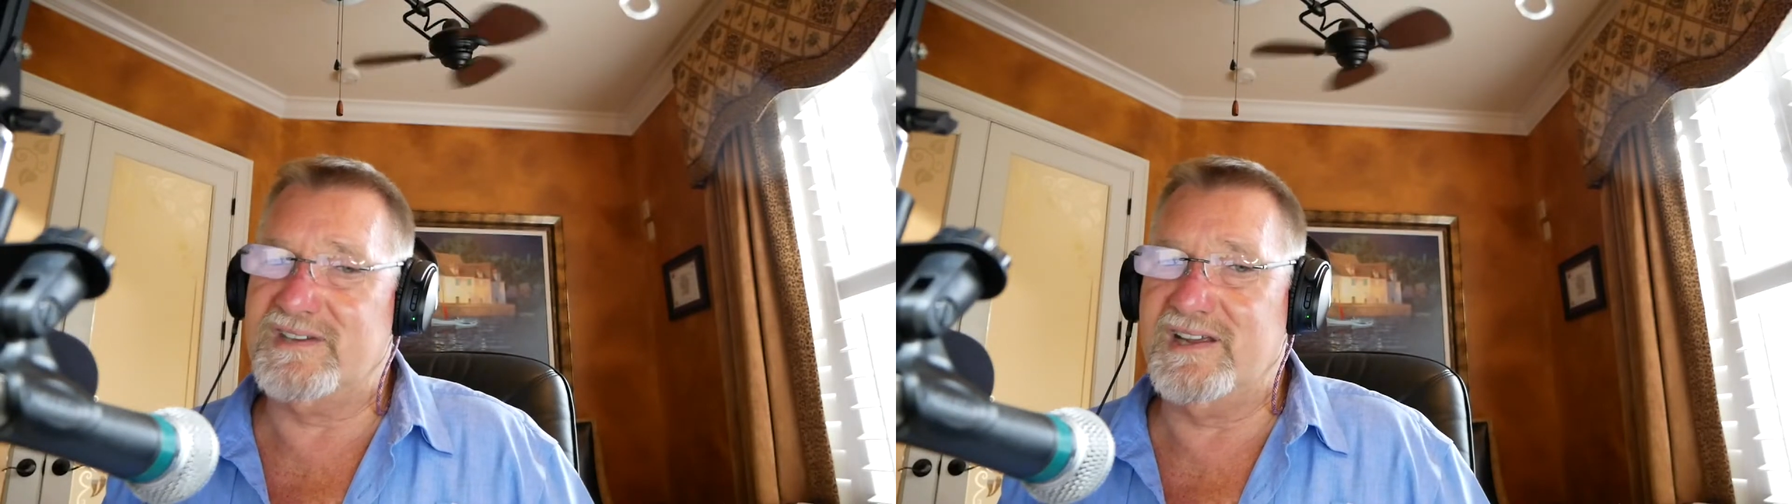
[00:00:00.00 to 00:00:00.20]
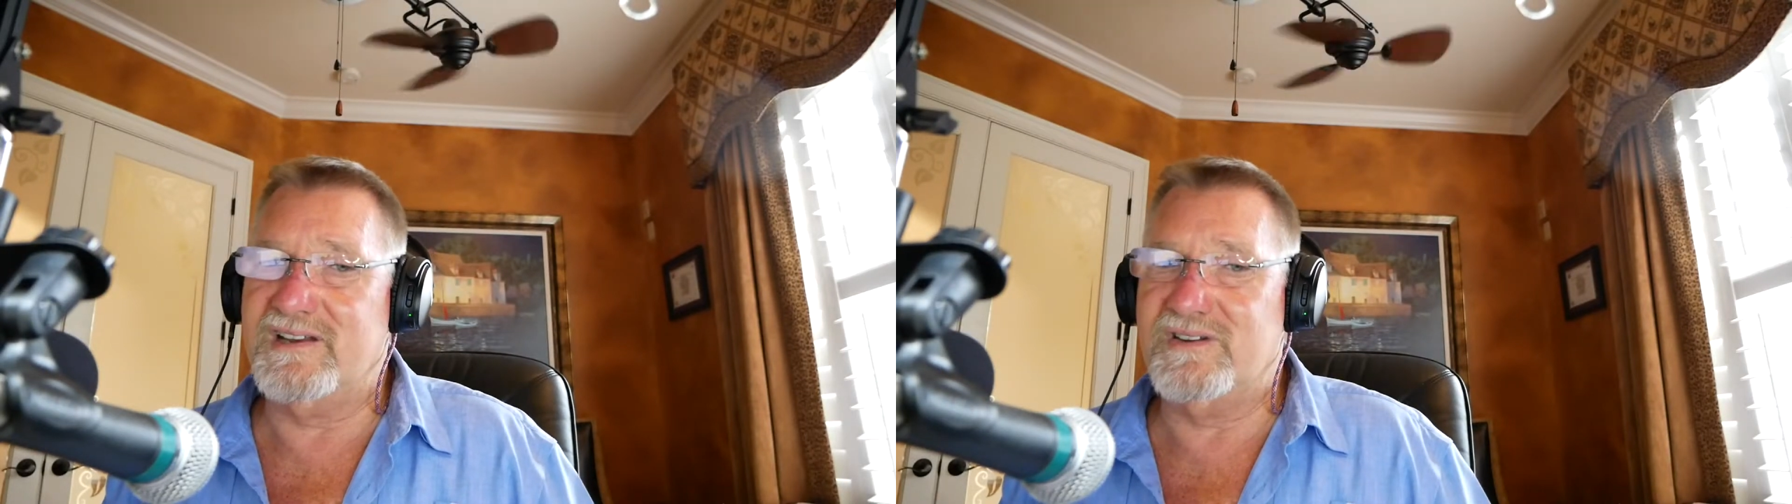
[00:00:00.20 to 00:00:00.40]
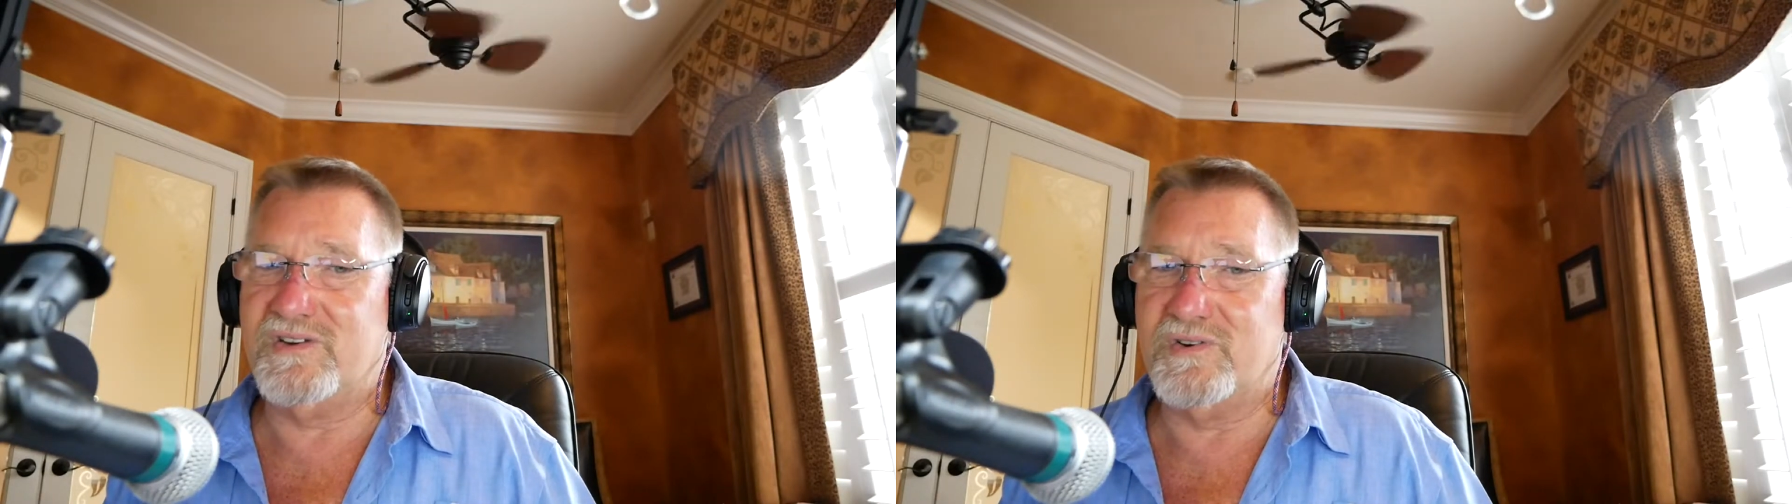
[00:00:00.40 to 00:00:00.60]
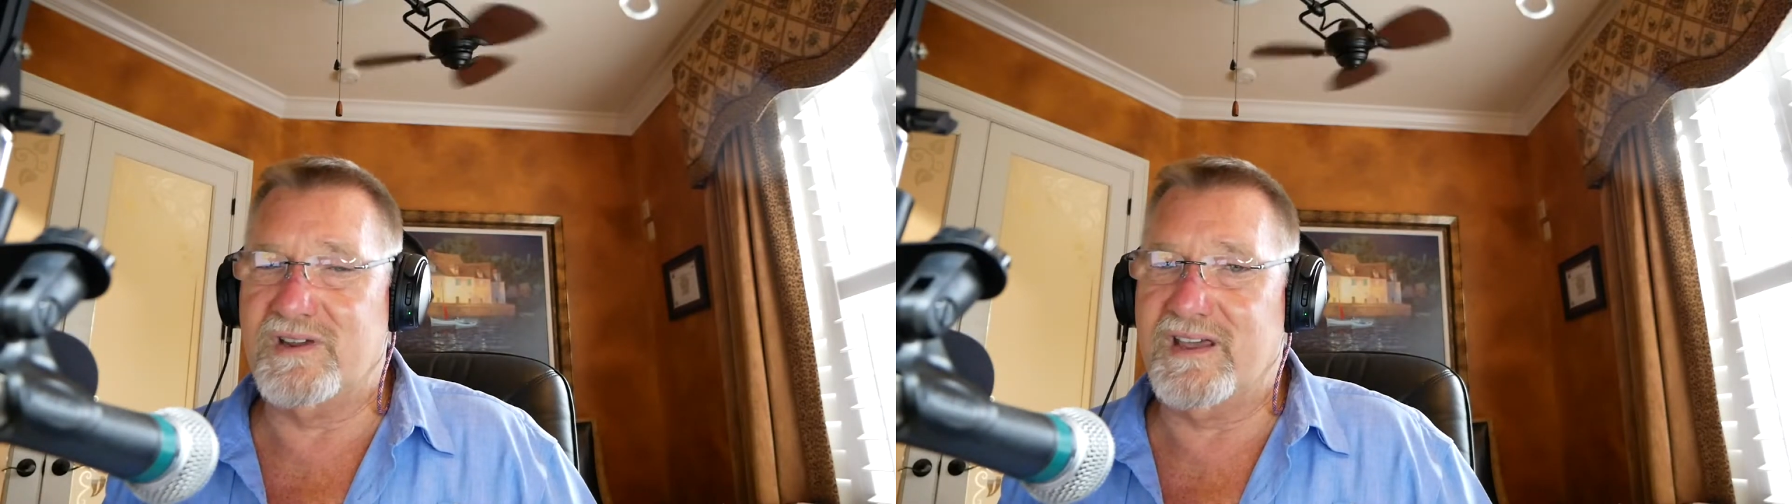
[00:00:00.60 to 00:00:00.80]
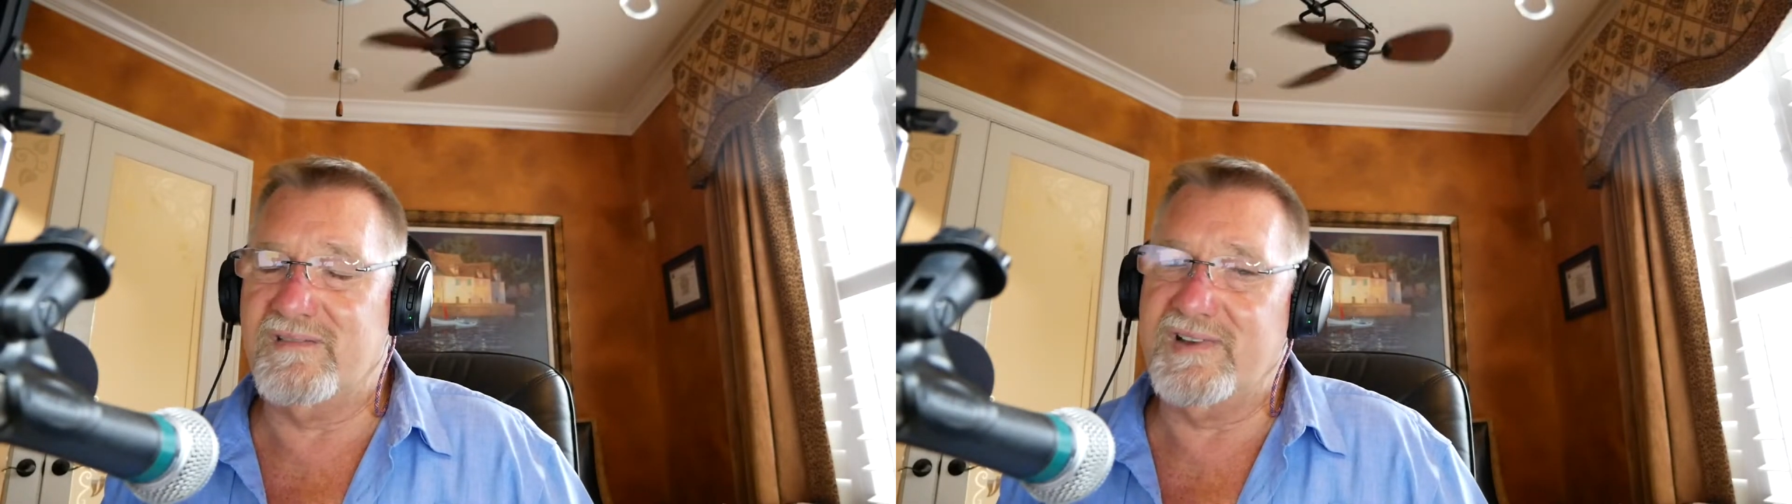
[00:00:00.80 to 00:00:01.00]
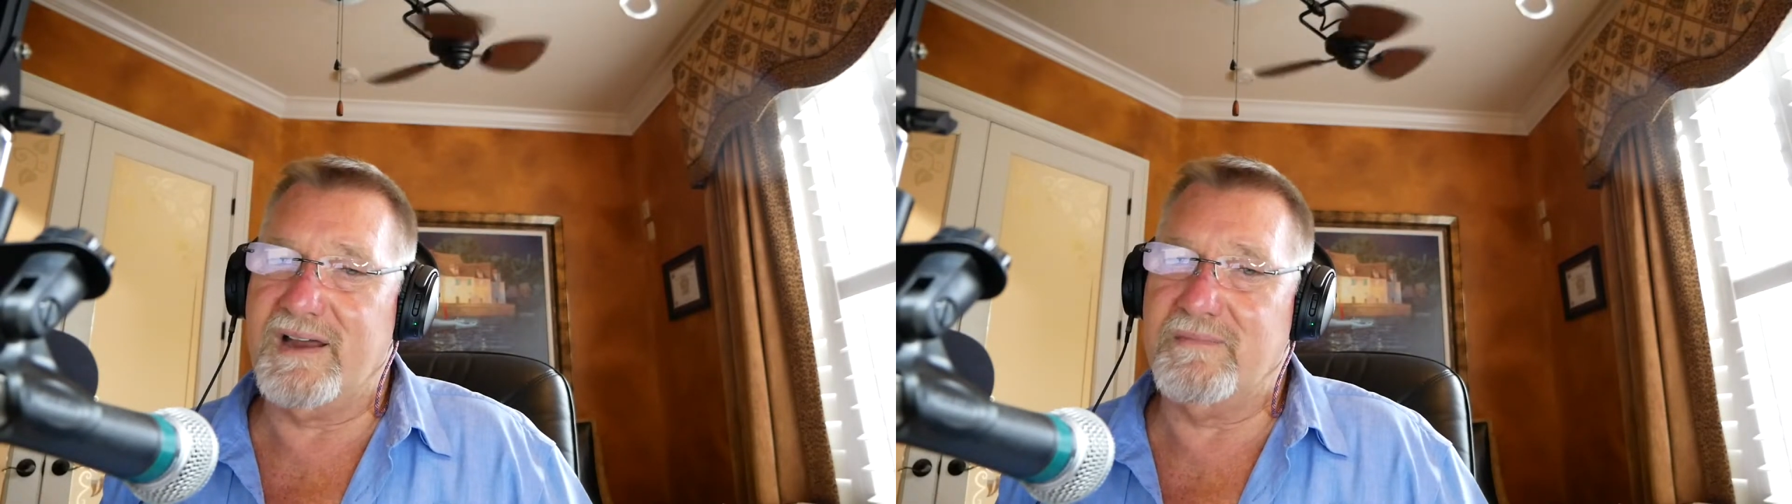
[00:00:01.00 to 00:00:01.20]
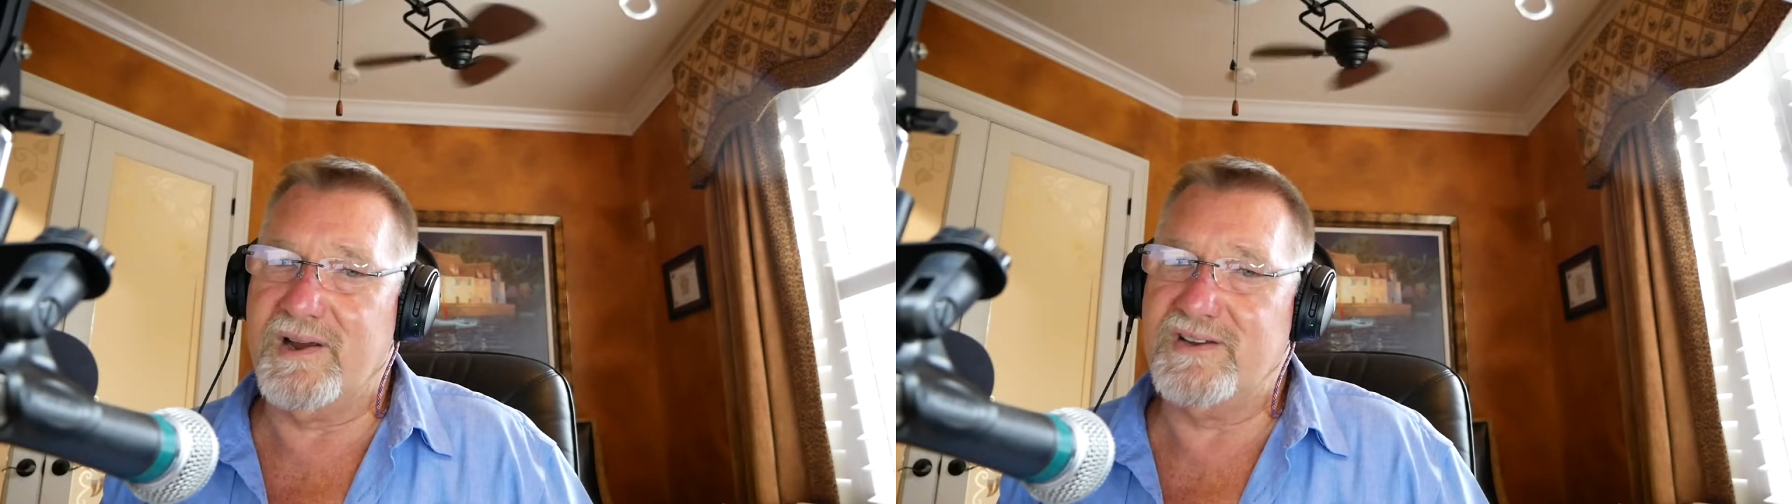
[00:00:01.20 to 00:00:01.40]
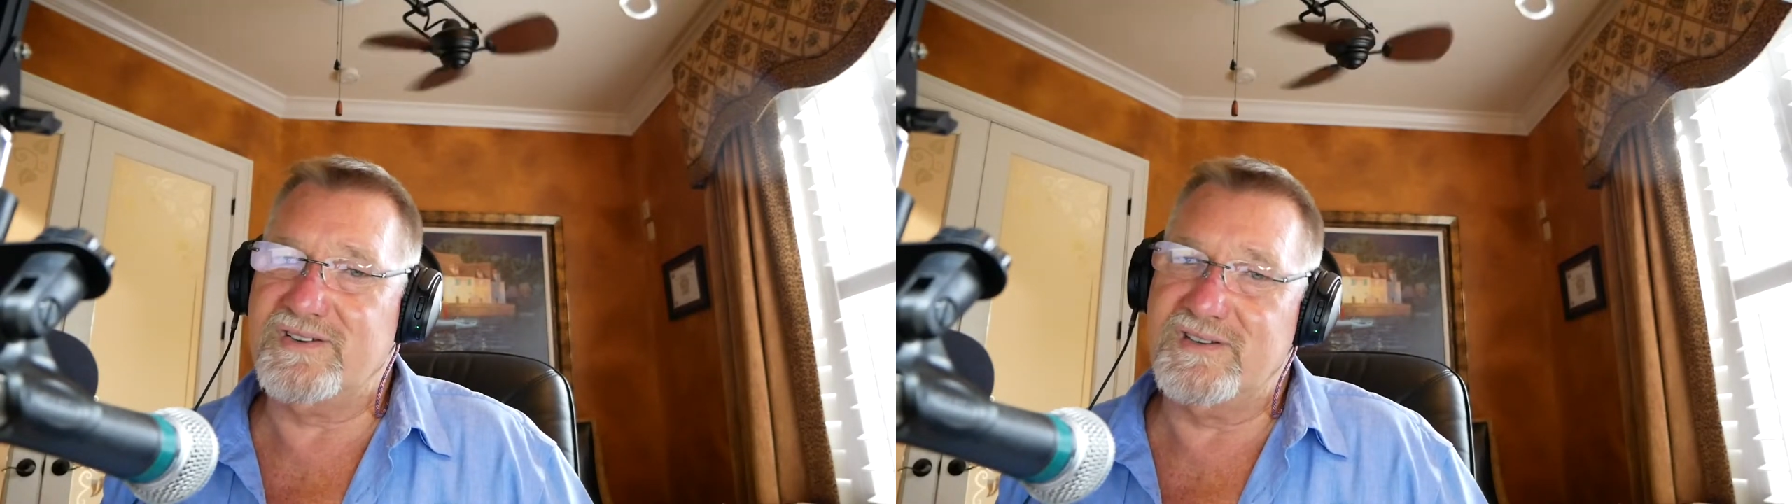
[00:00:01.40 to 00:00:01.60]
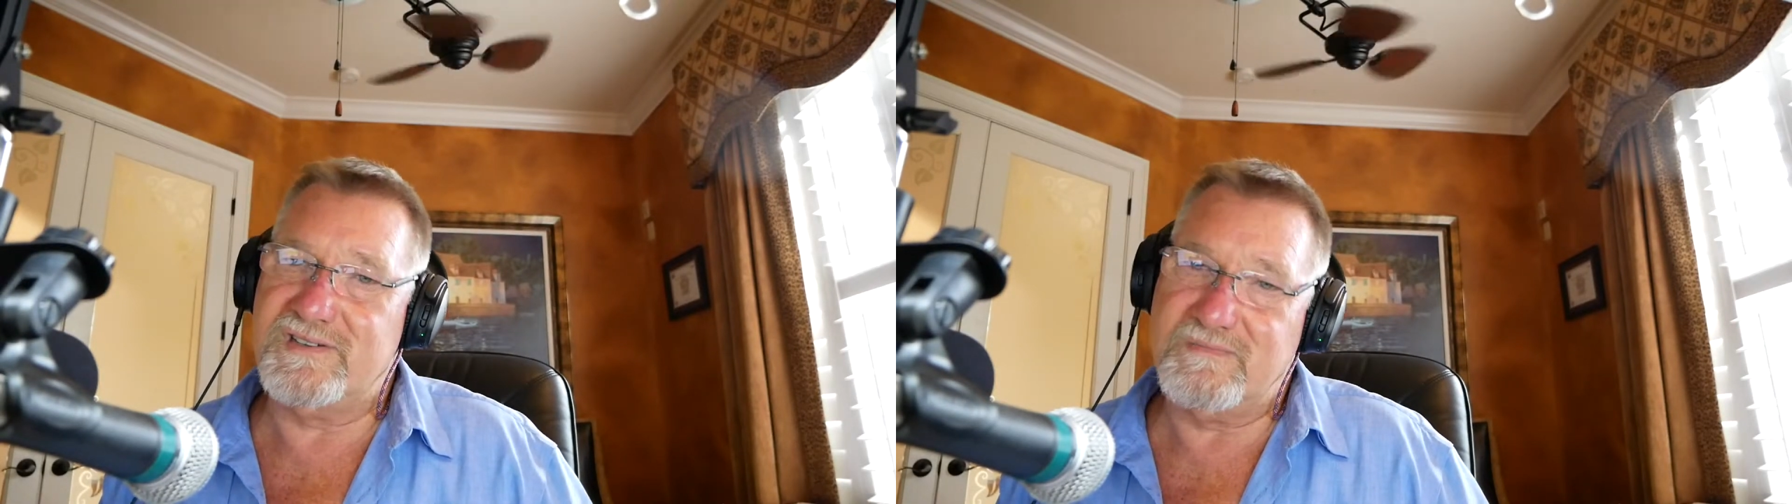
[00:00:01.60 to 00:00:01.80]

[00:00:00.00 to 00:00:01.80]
then you can get vibrations